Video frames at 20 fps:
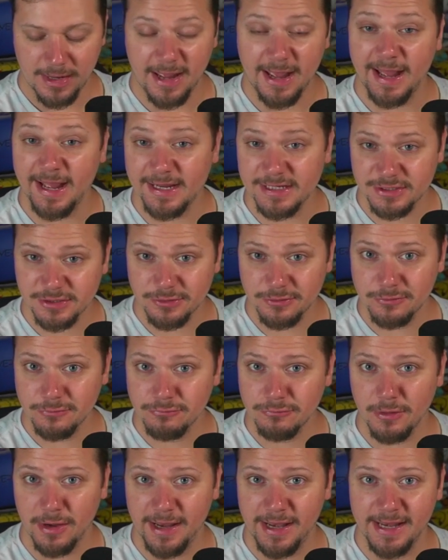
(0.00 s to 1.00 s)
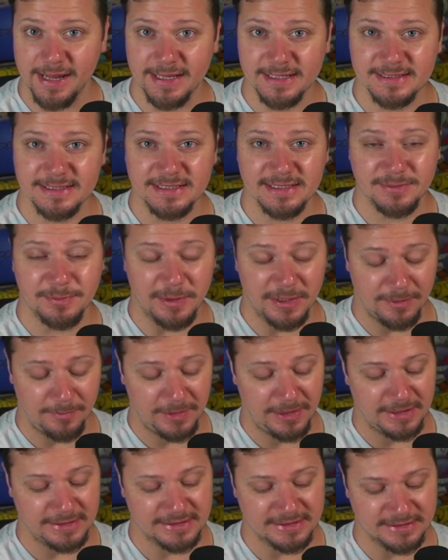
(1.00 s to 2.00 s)
Astral Radiance. It's been a
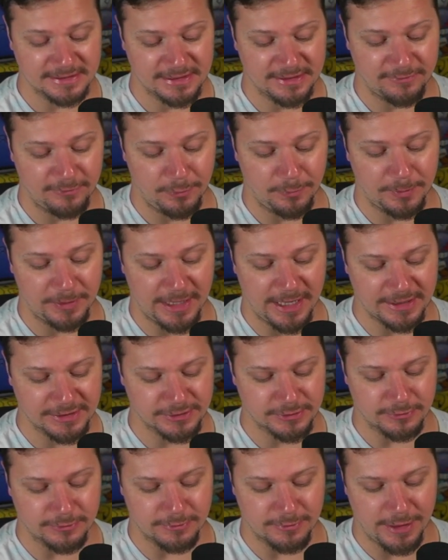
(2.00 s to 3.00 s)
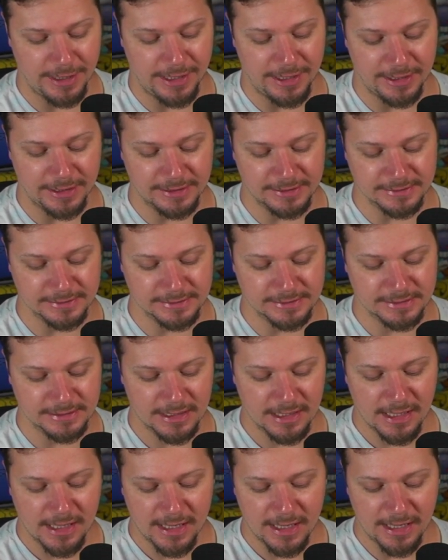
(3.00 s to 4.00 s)
minute since I've opened Astral Radiance,
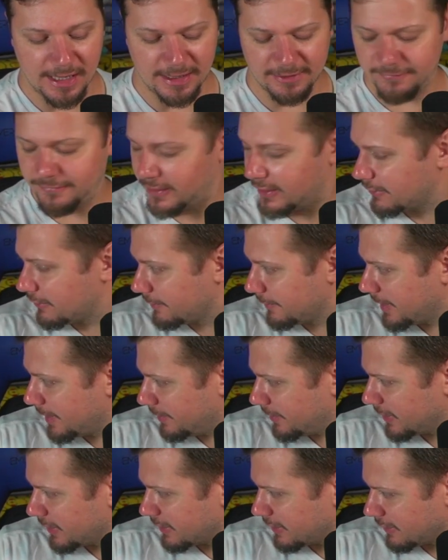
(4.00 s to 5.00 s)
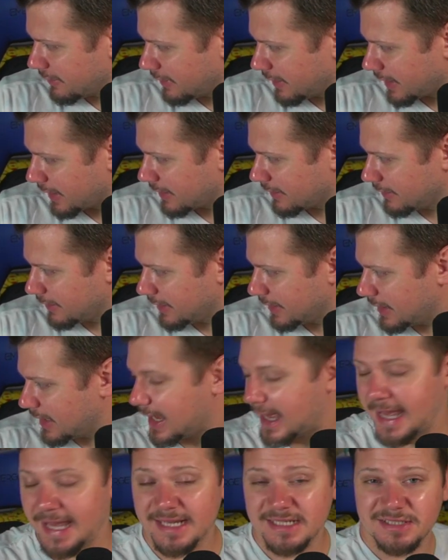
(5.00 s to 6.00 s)
and if I remember correctly,
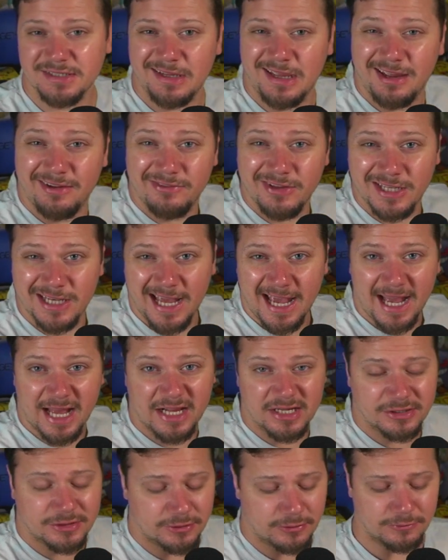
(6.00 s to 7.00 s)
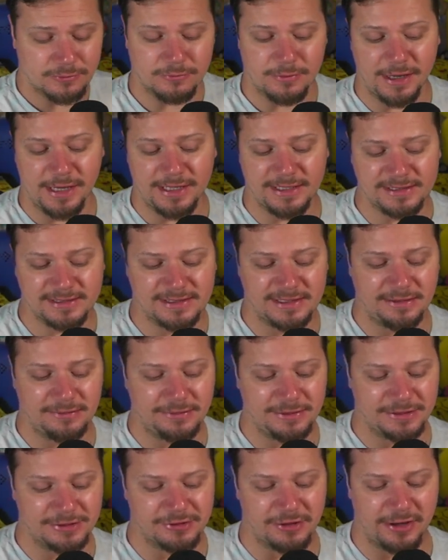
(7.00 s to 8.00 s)
I actually have an Astral Radiance
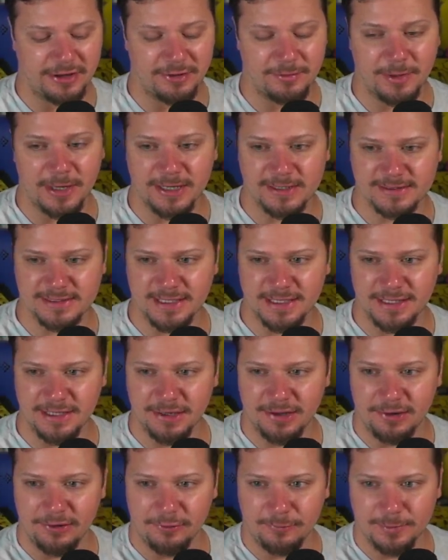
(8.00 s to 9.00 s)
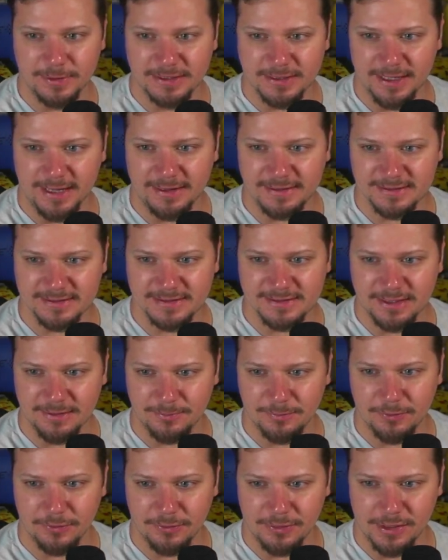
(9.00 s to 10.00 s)
Elite Trainer Box I need to open at
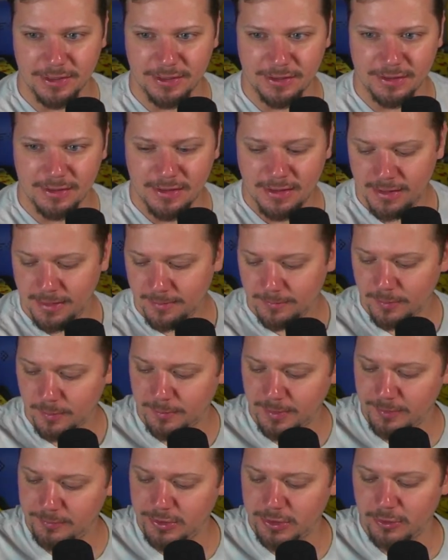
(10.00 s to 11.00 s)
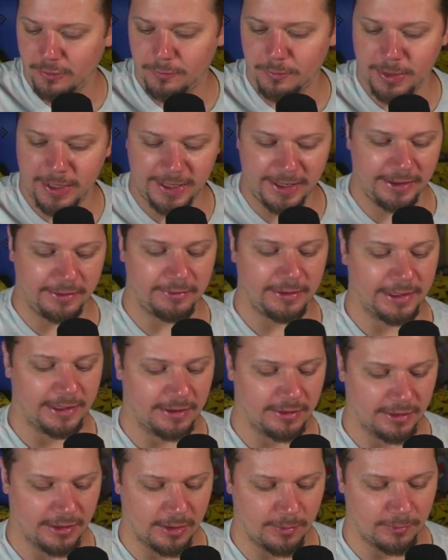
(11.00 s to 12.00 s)
some point, but maybe I'll wait like
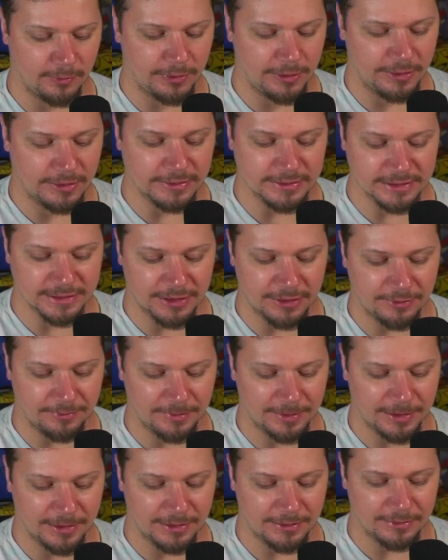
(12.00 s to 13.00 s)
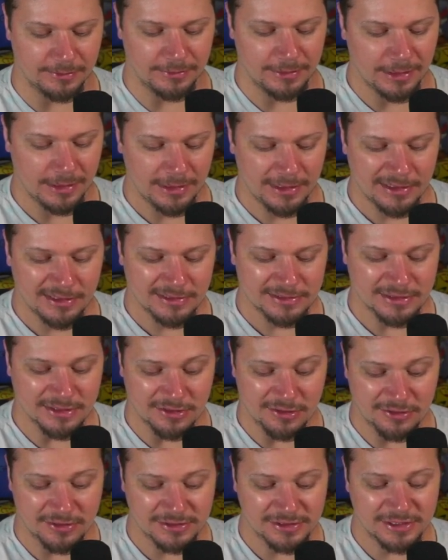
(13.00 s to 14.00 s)
a couple years and open it. So
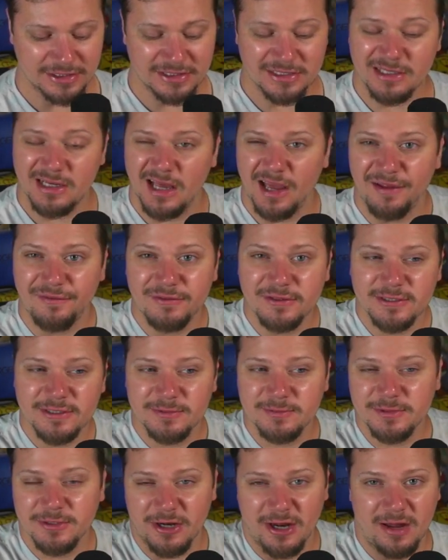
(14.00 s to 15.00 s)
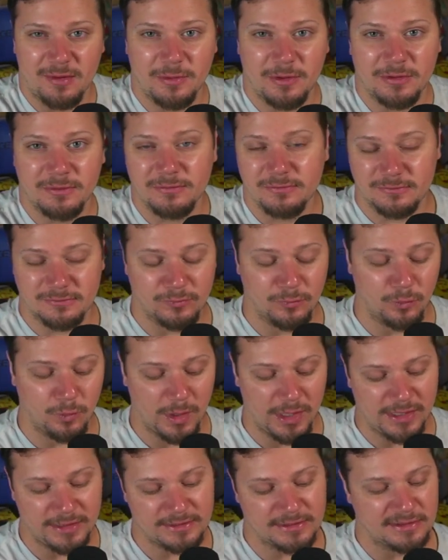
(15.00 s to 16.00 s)
you're gonna just gonna have to subscribe and
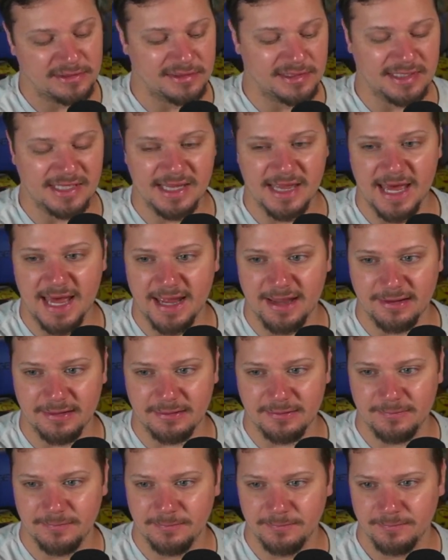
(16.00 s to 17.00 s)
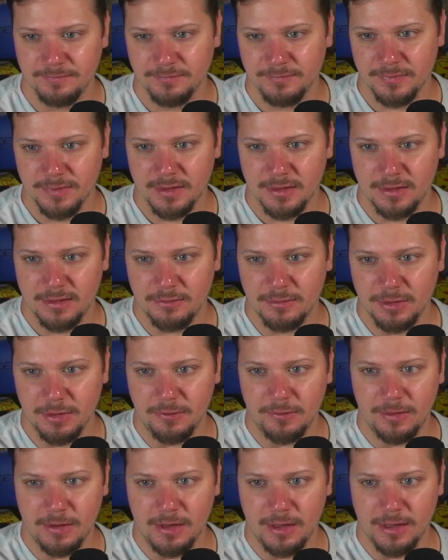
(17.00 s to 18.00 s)
wait to see that. Here we
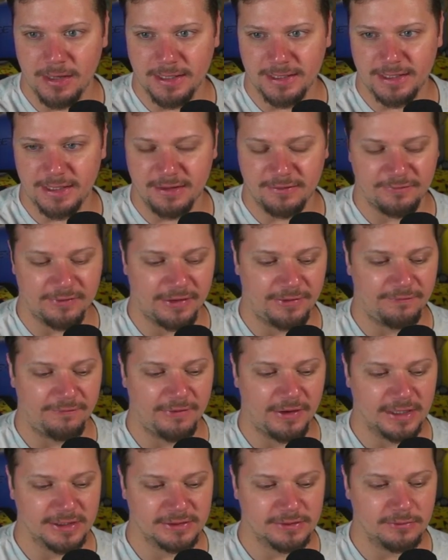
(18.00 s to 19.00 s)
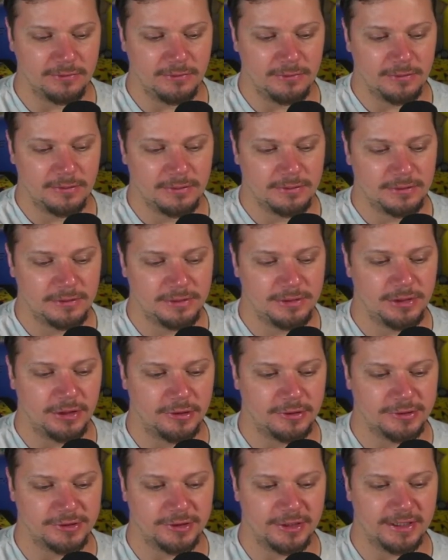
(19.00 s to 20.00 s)
go. Unidentified Fossil,
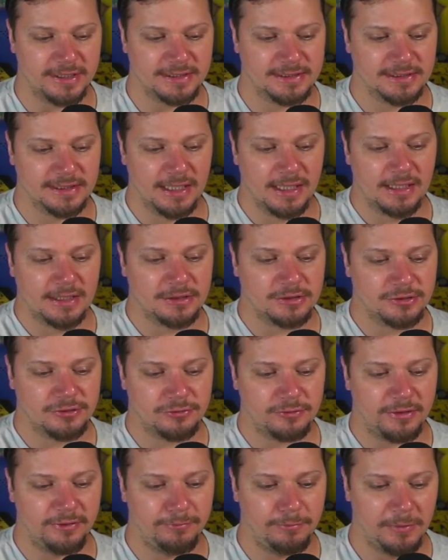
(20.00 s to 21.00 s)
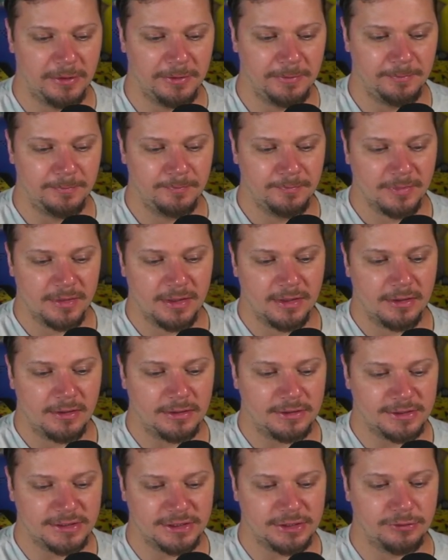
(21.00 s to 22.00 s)
Dartrix, Drifblim,
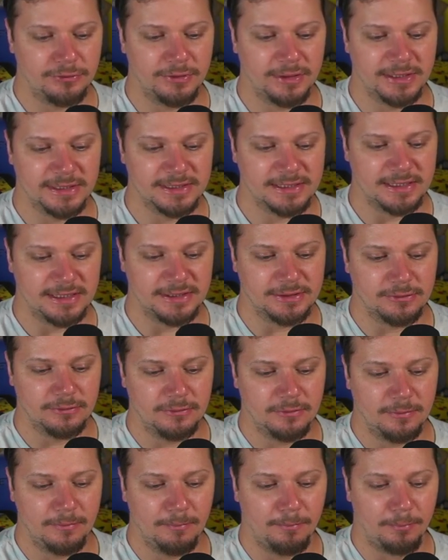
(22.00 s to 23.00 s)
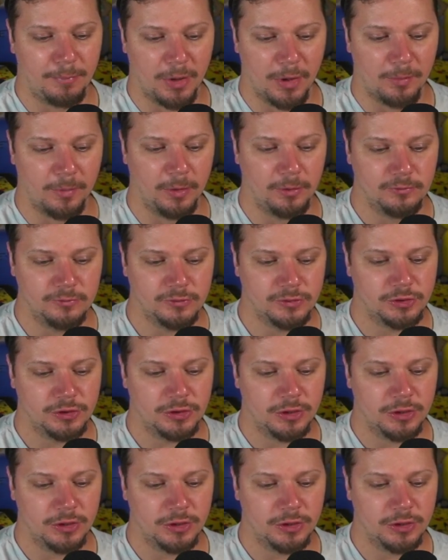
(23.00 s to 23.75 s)
Hisuian Sneasel, Barboach.